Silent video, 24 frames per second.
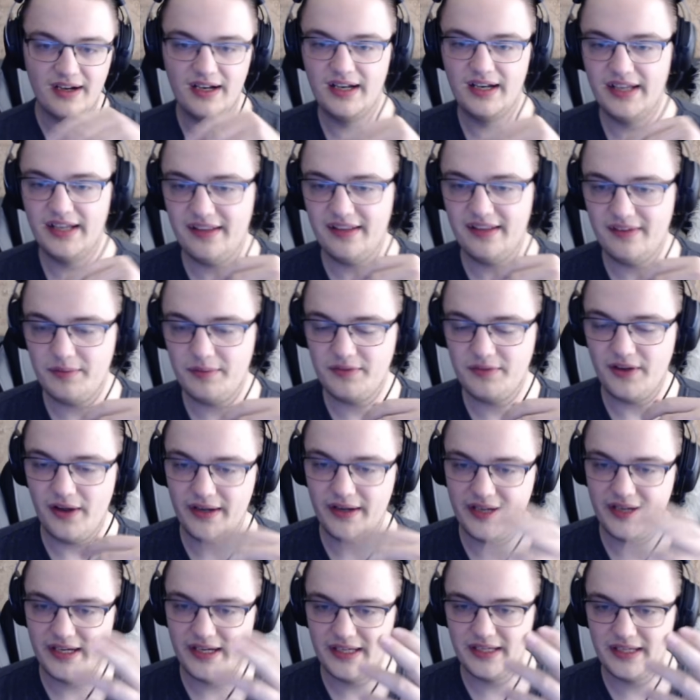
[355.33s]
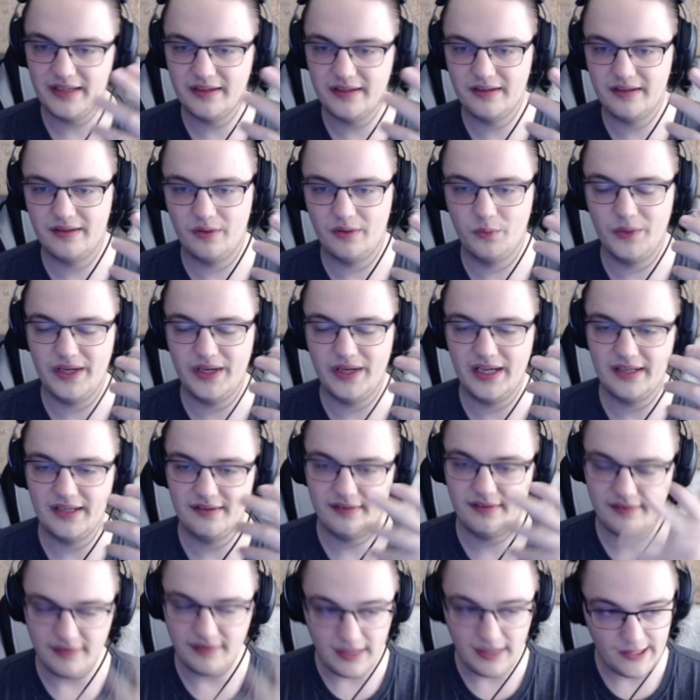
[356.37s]
He ends up starting with
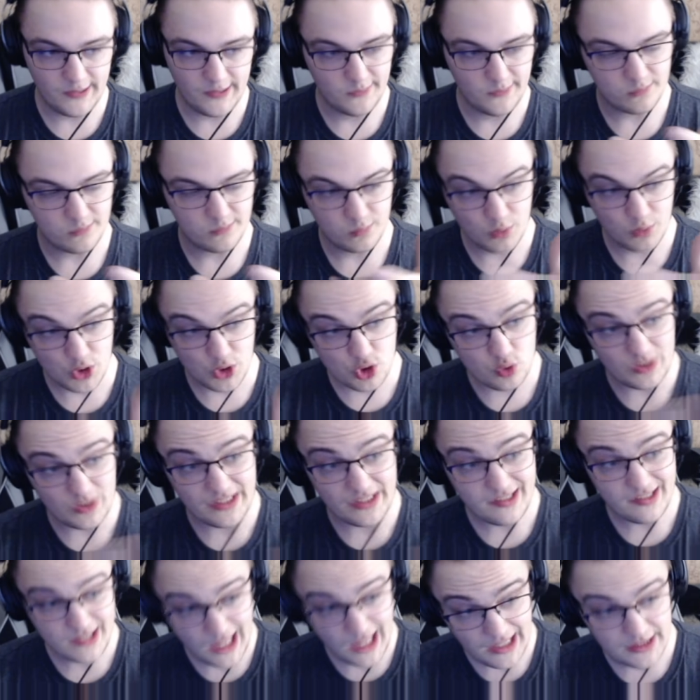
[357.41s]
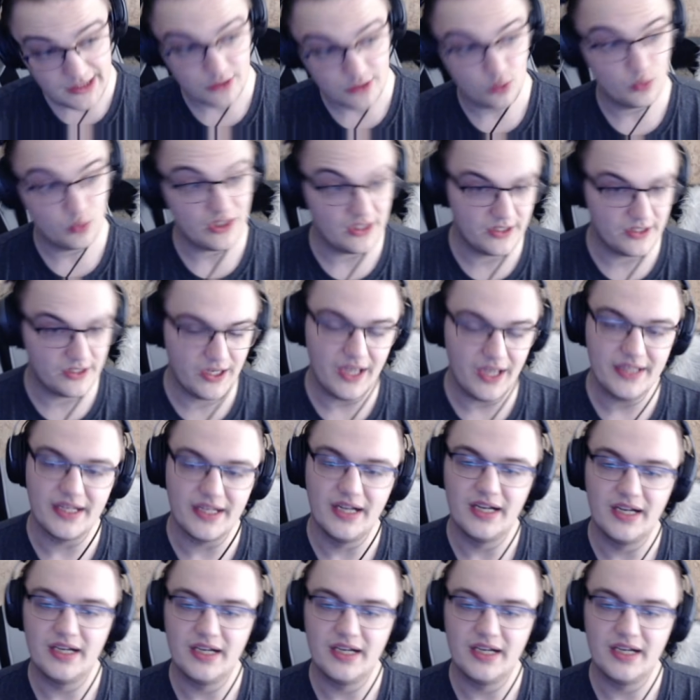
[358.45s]
slow, which was really solid, really good.